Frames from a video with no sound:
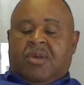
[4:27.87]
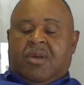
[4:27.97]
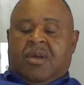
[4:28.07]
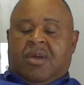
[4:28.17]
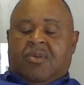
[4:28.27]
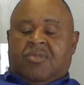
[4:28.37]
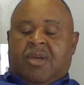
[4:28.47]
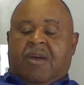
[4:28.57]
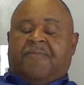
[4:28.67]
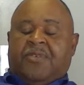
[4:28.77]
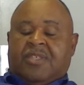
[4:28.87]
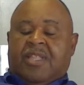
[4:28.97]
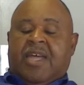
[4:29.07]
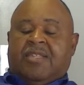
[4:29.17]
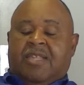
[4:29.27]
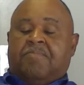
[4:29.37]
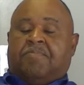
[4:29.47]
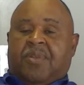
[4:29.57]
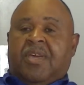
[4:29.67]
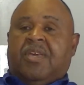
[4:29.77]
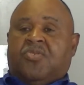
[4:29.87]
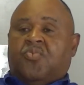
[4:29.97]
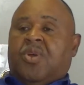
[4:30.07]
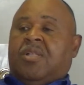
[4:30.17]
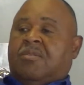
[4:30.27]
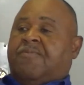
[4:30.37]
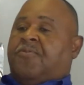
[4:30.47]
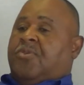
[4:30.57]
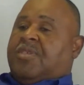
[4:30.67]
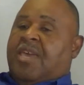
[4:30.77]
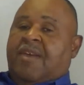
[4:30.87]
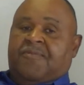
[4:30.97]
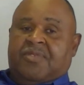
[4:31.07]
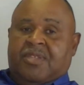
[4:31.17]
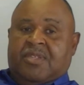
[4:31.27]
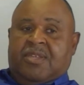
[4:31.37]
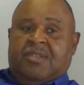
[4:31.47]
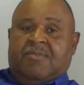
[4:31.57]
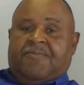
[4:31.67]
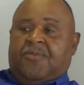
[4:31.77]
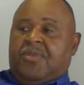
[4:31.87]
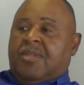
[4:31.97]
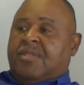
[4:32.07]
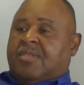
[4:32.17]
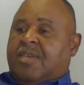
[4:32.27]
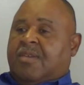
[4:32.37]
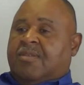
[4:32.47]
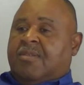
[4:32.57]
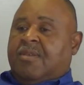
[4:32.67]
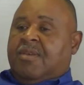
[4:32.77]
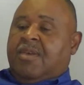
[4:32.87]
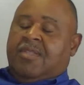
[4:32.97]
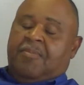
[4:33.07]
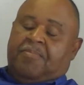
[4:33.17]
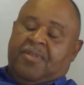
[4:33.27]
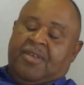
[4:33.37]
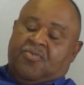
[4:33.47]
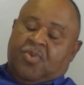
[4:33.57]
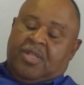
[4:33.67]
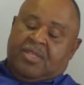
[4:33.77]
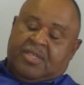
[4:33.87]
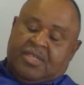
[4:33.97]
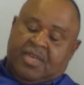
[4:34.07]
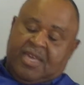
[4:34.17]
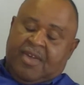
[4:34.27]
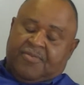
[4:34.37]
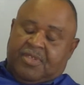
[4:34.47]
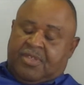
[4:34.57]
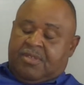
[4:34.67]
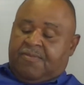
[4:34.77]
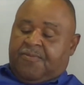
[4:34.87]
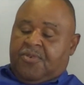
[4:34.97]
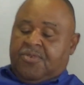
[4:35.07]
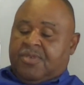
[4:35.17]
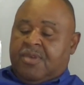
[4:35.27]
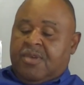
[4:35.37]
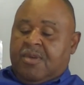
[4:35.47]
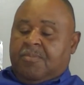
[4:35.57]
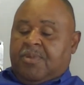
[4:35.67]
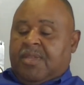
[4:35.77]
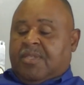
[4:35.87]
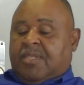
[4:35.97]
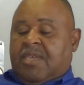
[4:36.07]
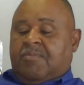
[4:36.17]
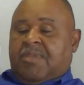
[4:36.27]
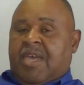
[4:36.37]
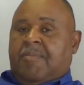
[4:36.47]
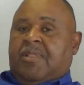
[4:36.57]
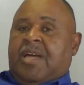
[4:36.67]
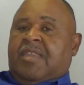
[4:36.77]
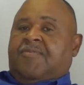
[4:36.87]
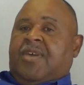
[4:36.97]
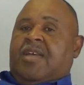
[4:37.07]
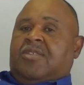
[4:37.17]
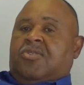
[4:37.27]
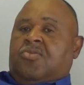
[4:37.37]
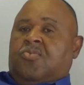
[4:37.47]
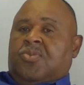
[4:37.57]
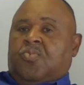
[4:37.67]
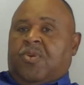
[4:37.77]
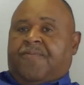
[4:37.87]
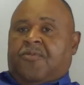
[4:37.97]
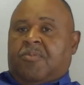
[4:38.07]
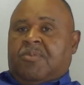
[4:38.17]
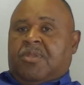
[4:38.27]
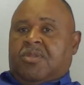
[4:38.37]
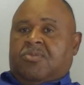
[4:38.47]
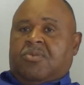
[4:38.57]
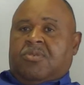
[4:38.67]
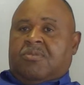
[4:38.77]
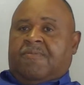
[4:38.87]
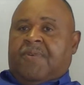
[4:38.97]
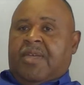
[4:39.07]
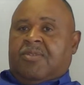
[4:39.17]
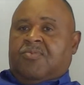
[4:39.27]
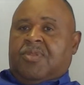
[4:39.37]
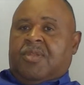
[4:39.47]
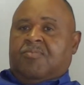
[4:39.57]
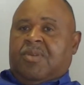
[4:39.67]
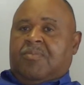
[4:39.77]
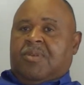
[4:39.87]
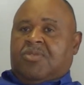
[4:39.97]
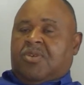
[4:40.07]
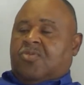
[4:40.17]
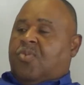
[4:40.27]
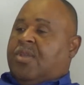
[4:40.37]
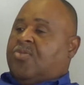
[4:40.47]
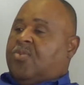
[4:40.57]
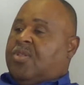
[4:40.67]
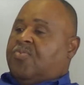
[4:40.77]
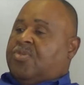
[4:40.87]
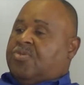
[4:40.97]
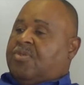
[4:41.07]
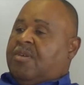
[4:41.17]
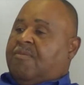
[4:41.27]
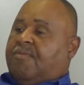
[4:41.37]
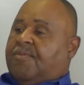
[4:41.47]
the offensive line didn't play as well in the first half as it did in the second. Didn't play as well in the second half as it did in the first. But at the same time, a lot of it had to do with what Furman did to us and the fact that we didn't maybe adjust quite as well as we should have.